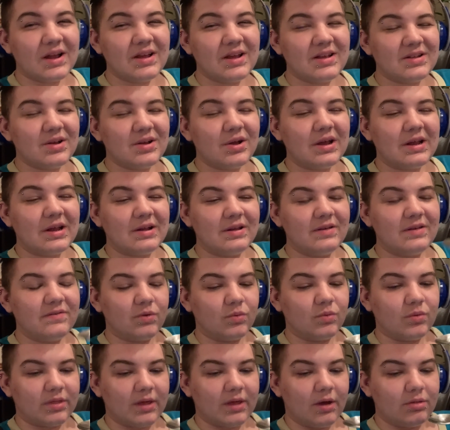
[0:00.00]
like even
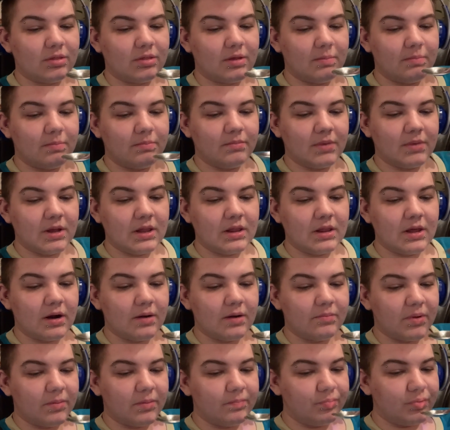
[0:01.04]
without them being there,
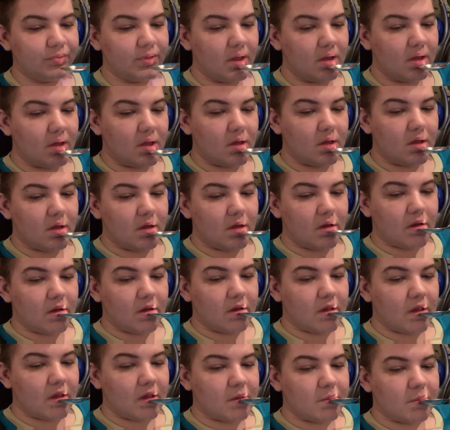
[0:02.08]
but
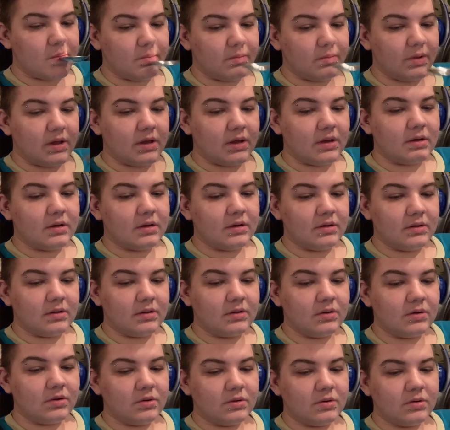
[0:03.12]
I'm like
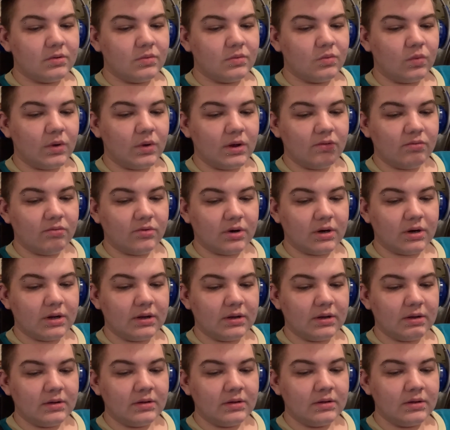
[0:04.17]

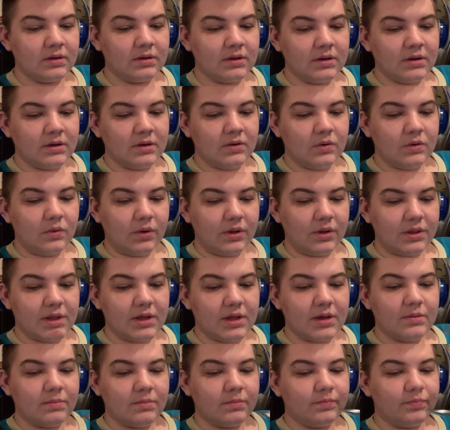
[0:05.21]
wavering with
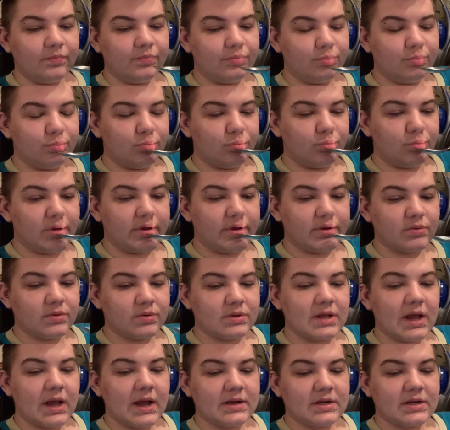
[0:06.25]
him, because once
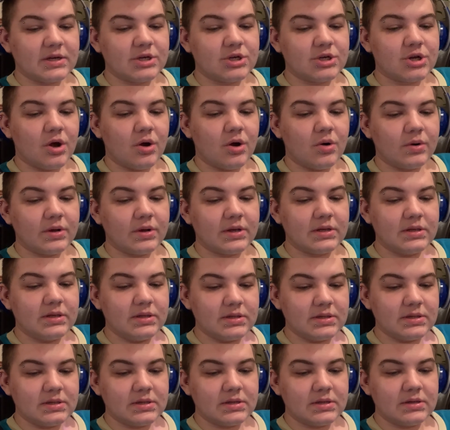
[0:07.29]
they actually show
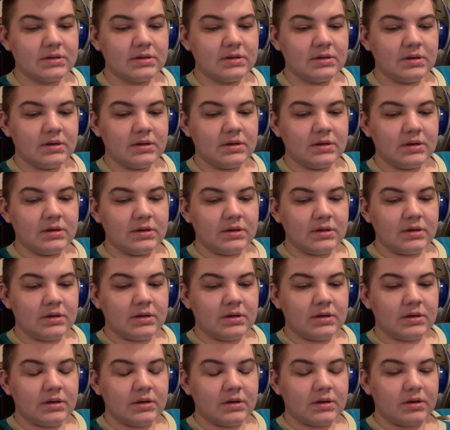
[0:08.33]
his
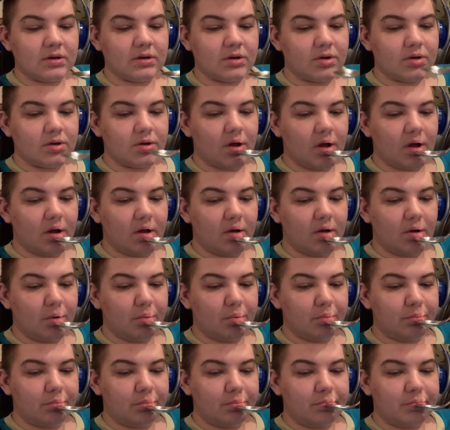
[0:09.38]

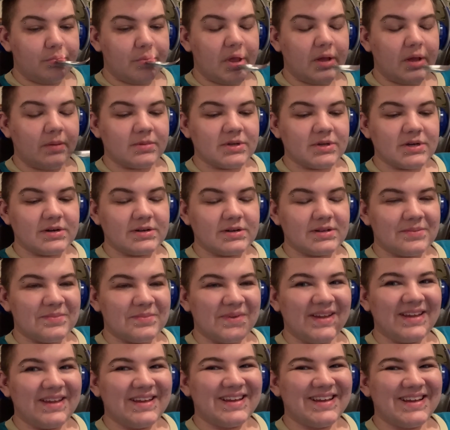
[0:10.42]
hamsters, I'm
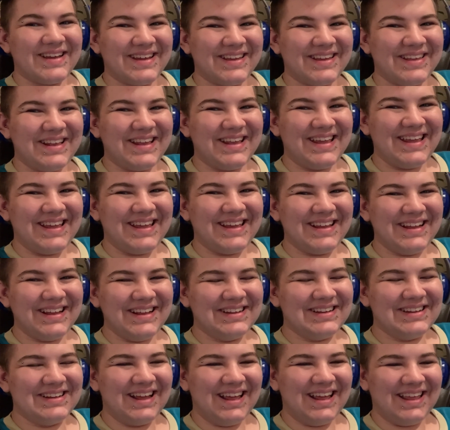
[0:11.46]
like, yeah, hell yeah,
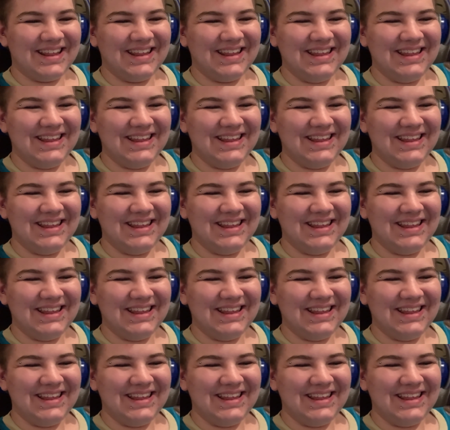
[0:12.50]
hell